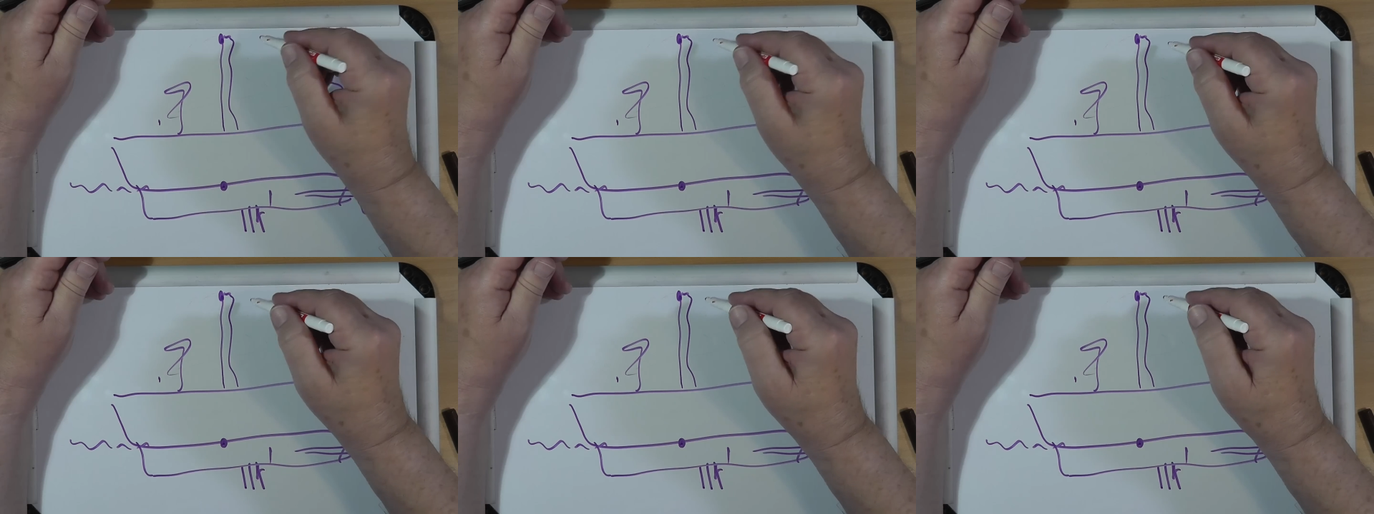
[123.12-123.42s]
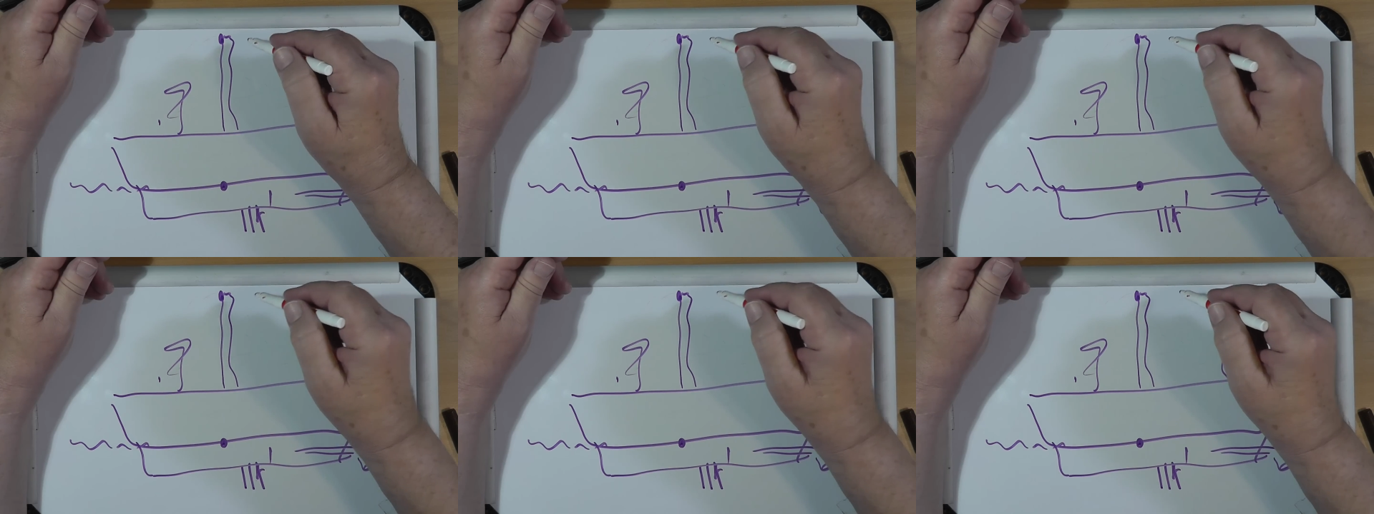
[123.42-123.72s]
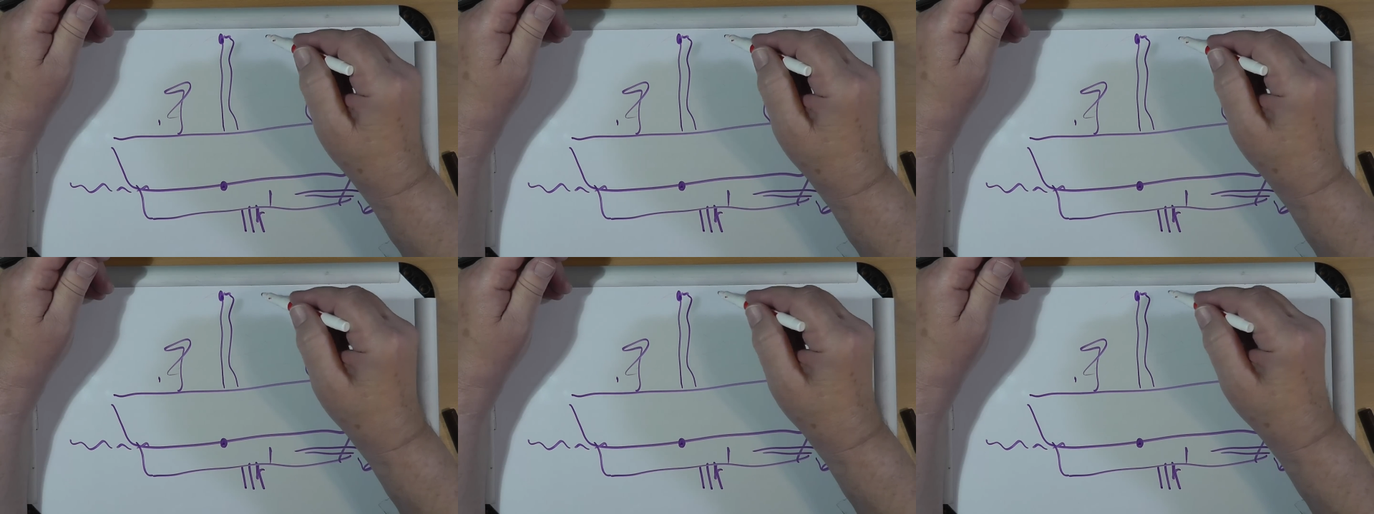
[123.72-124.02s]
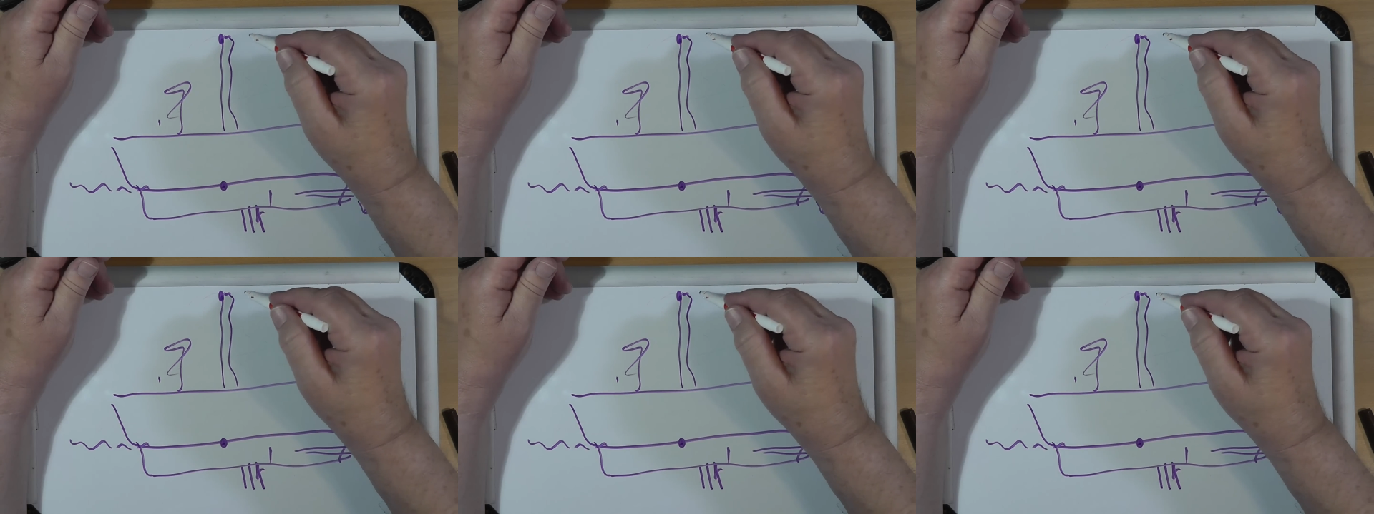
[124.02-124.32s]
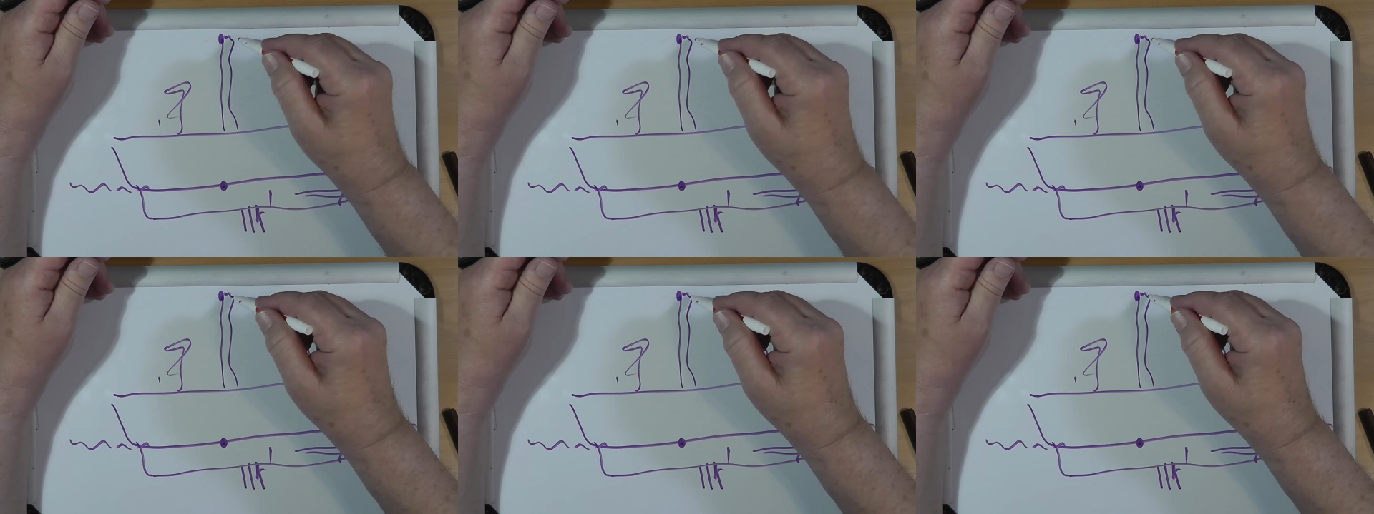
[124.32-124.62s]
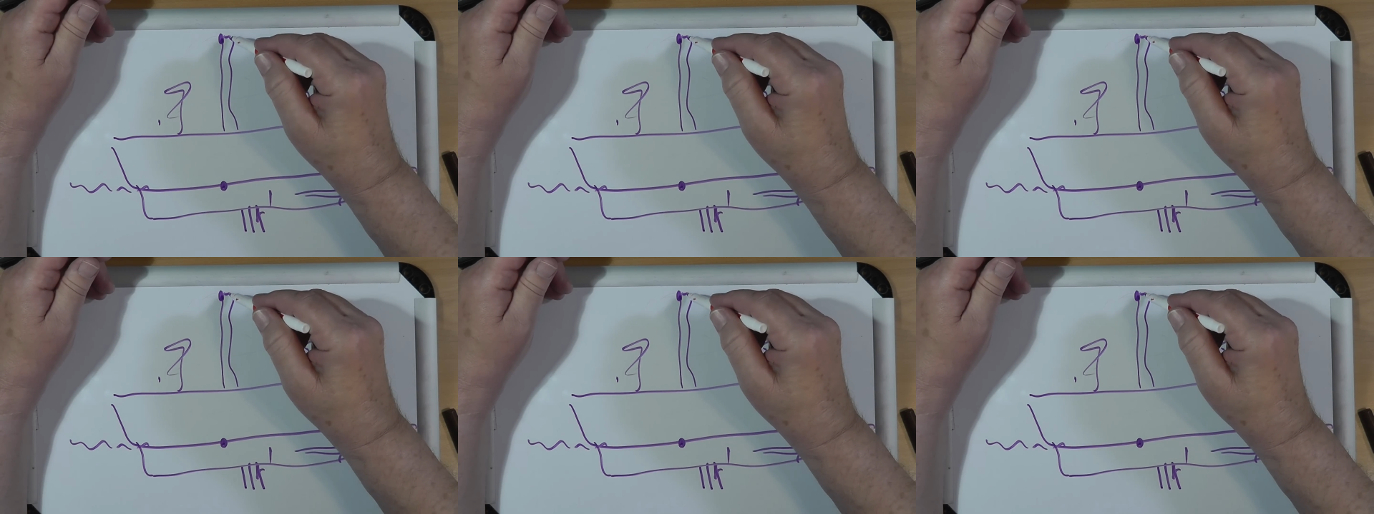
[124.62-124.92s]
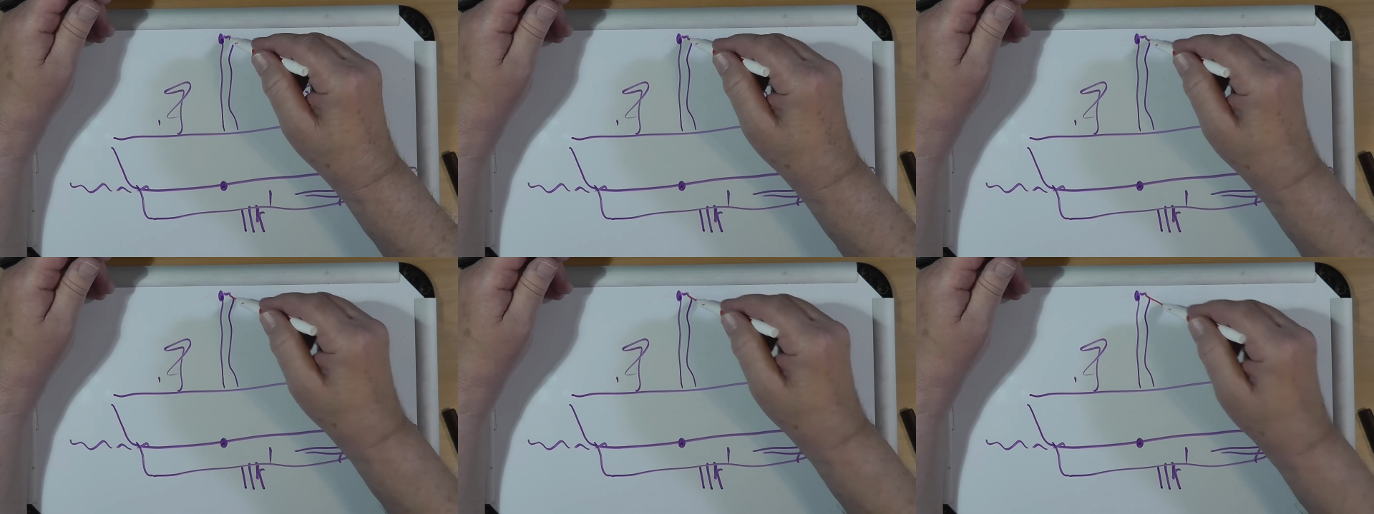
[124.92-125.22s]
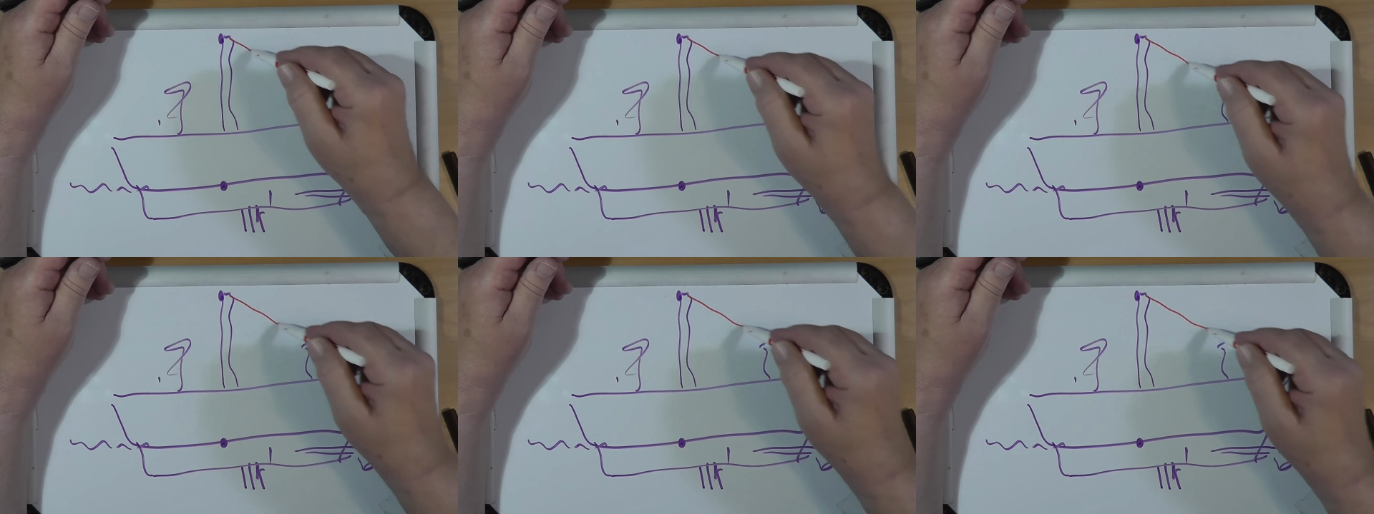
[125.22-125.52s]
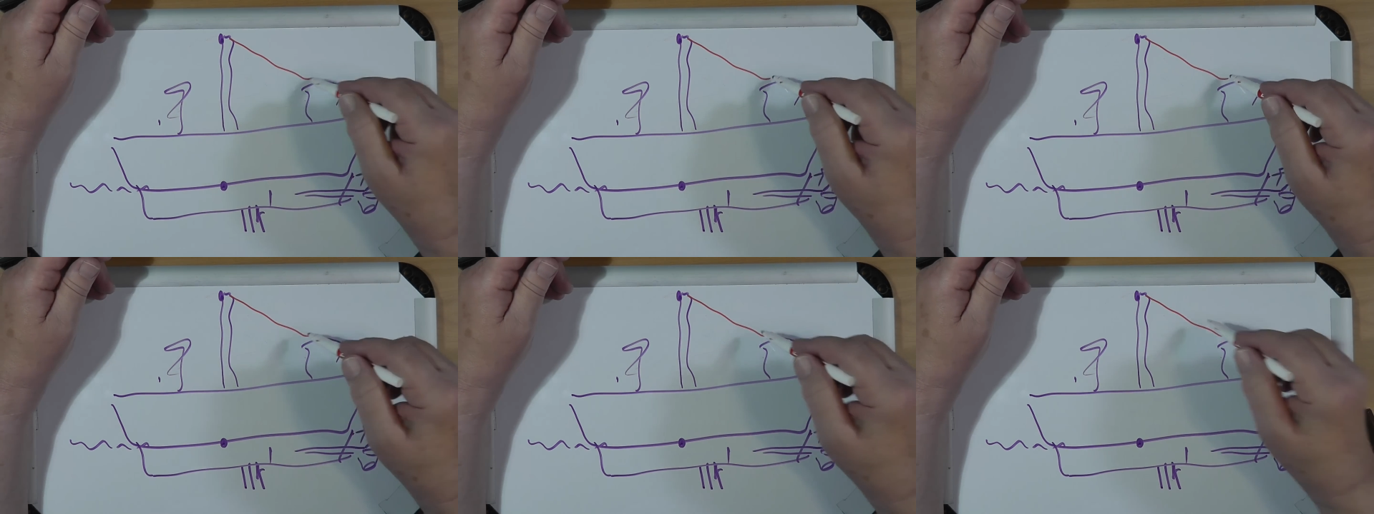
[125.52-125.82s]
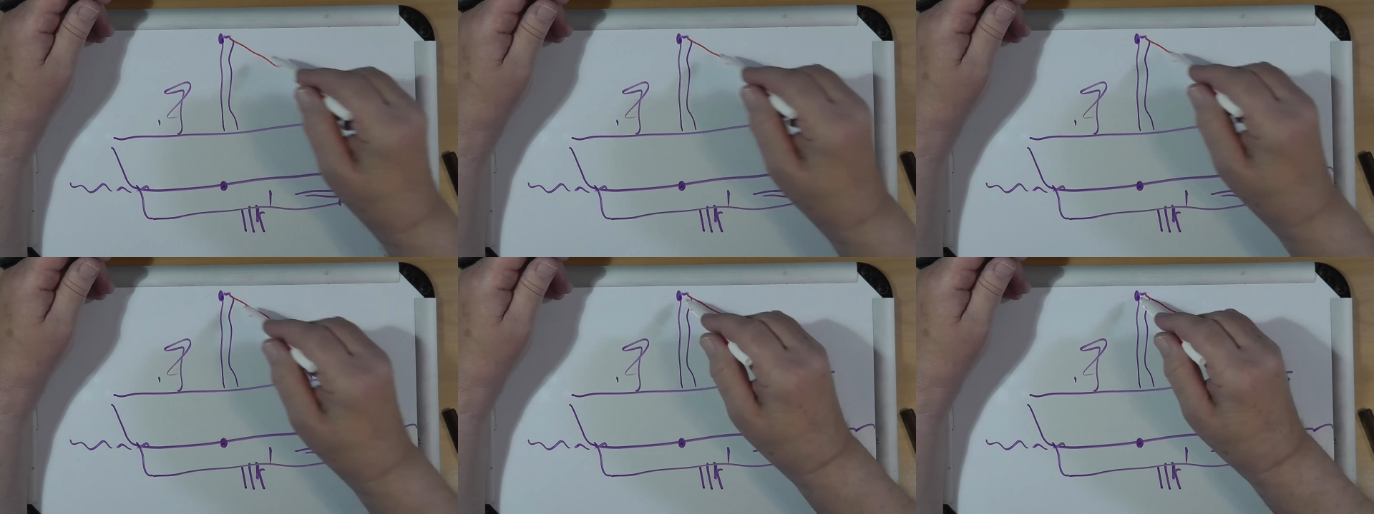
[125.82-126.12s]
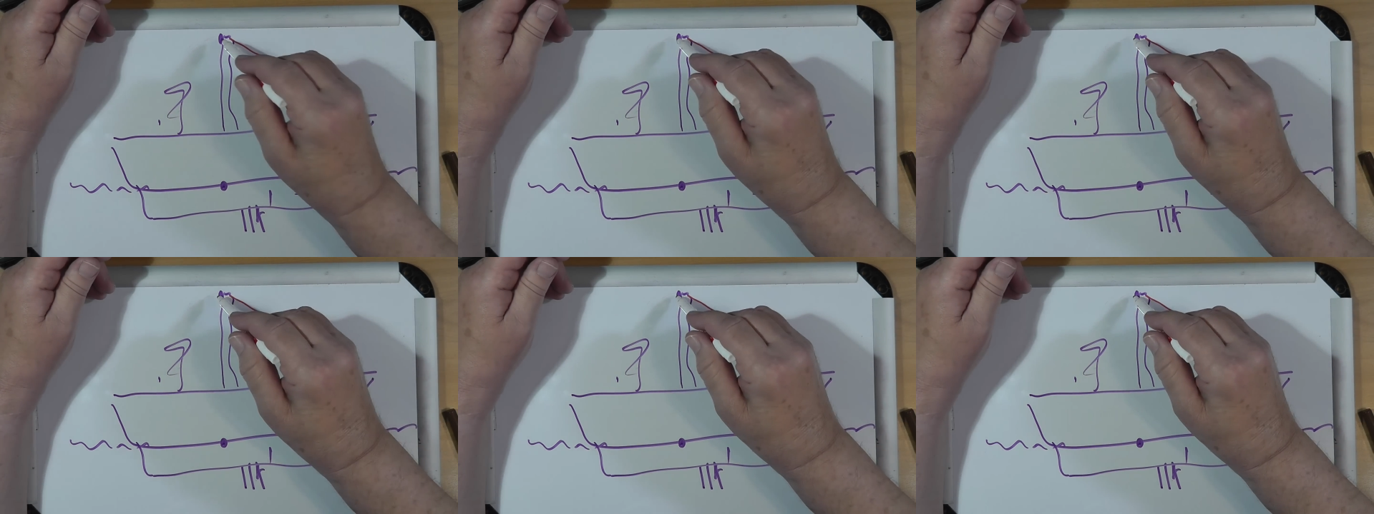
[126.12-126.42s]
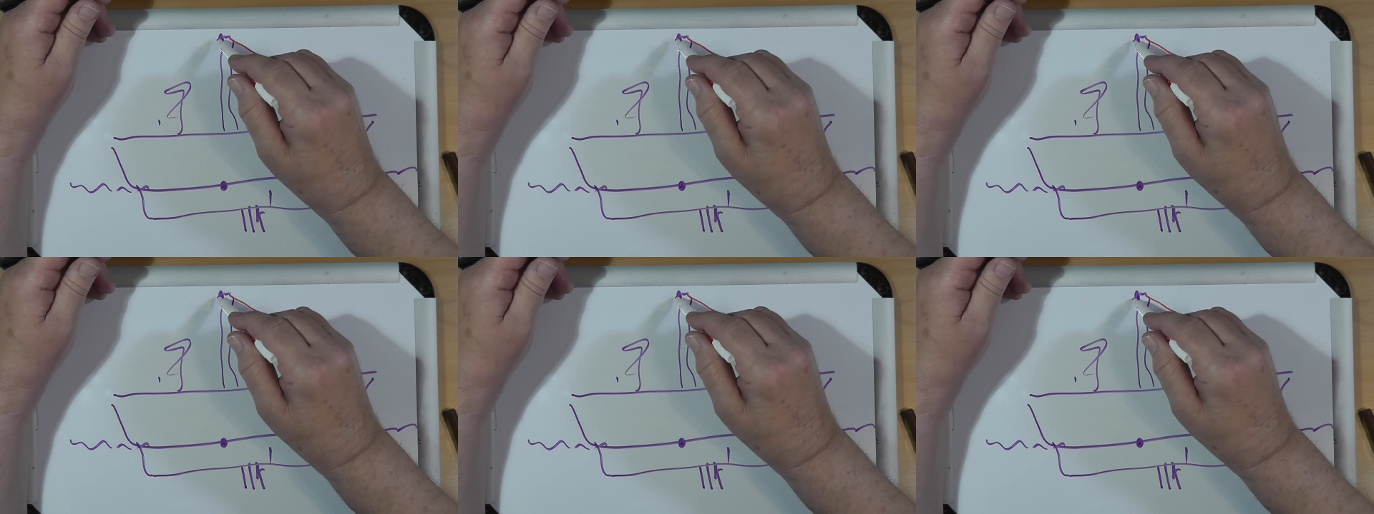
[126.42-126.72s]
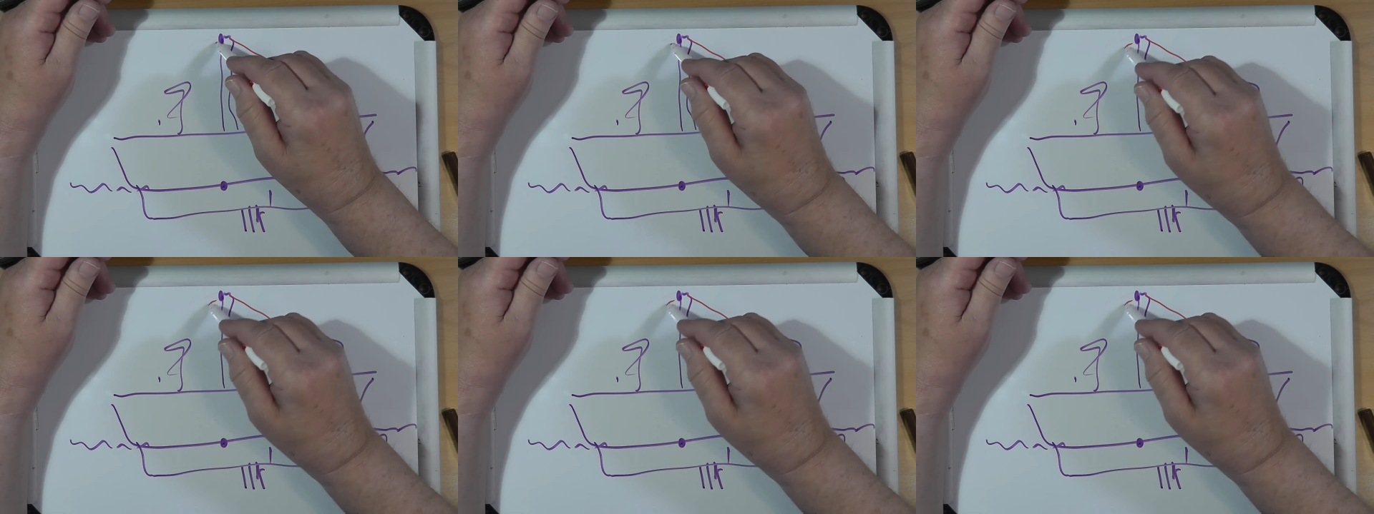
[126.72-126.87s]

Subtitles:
[unreadable: no face in view]